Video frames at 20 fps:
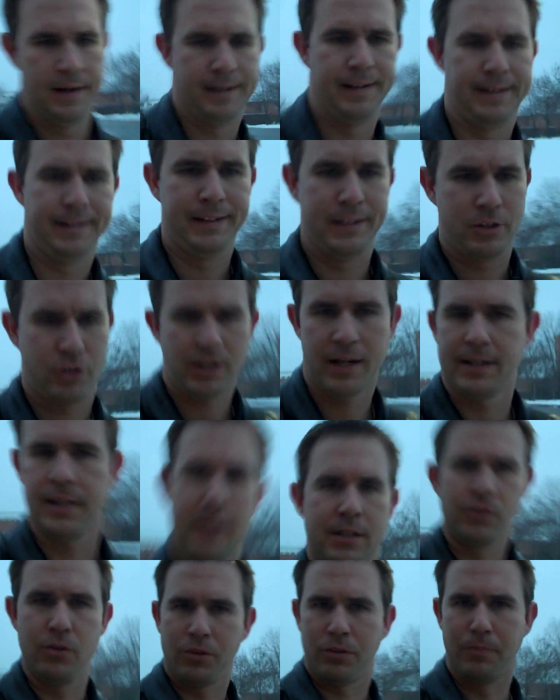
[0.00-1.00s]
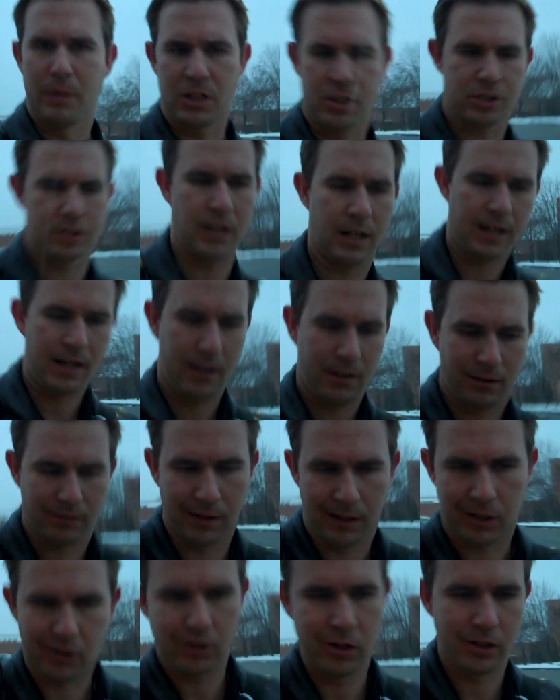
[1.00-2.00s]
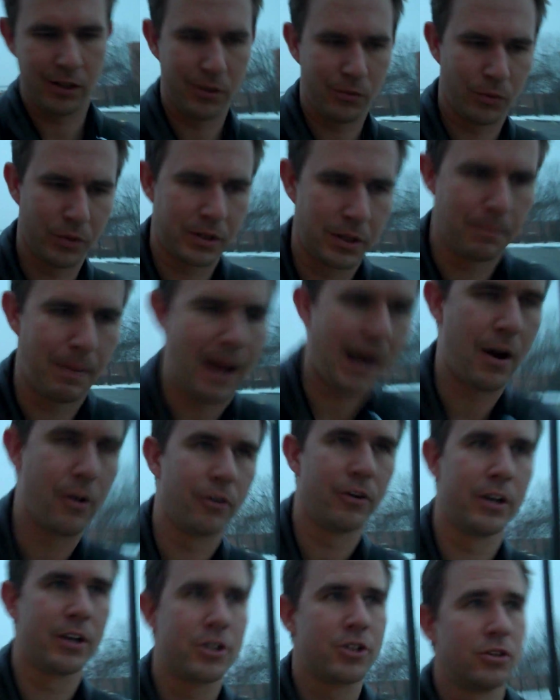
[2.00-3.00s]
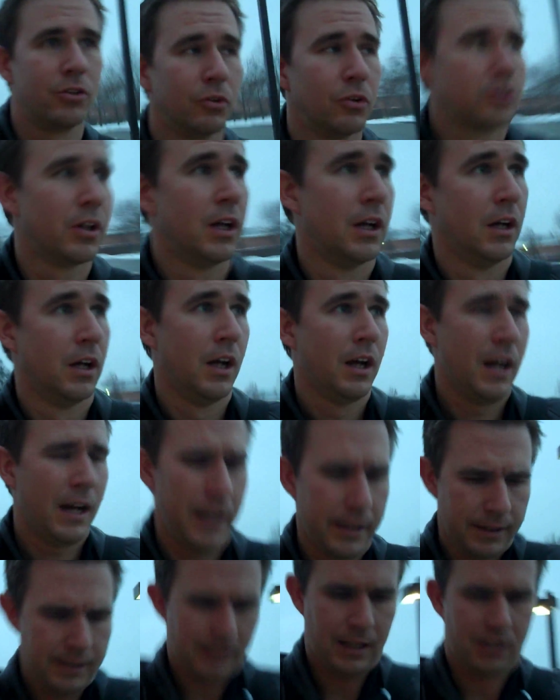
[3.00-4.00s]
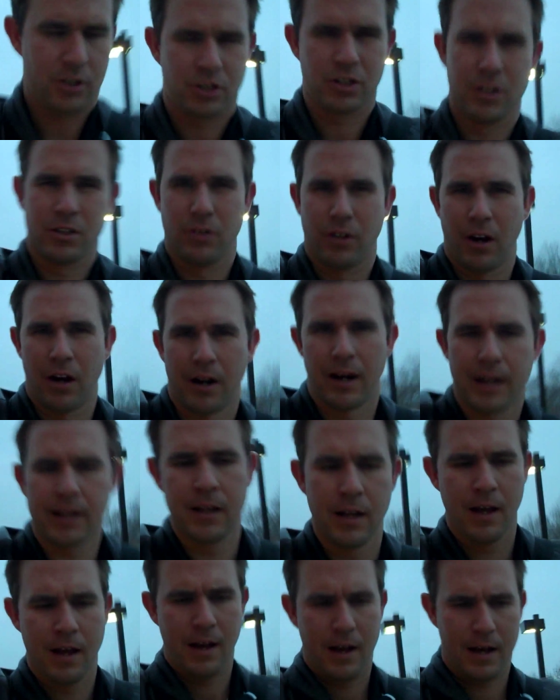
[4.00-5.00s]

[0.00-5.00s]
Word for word: Tried to do as much studying as I could with the power issues. I think I should do alright.